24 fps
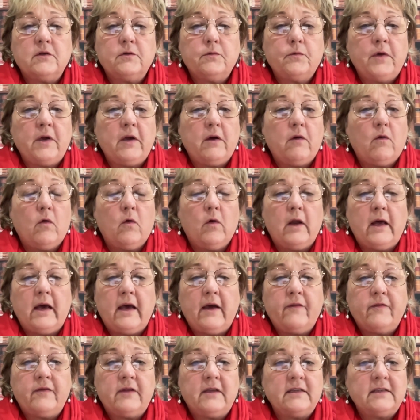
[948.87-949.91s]
we all
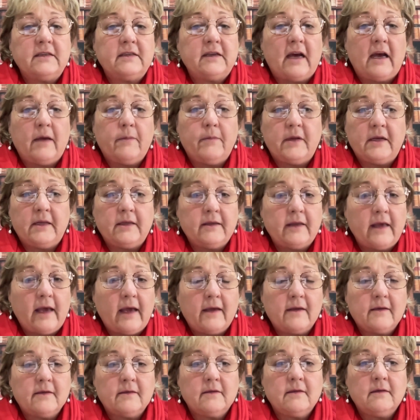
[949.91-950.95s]
have the cyber
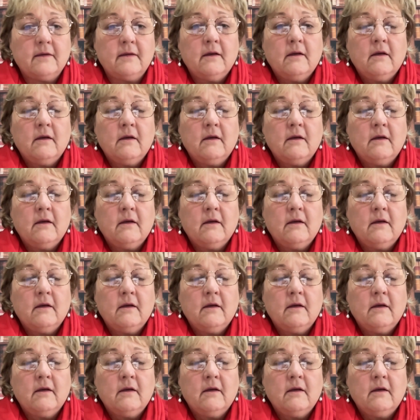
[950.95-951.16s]
attacks.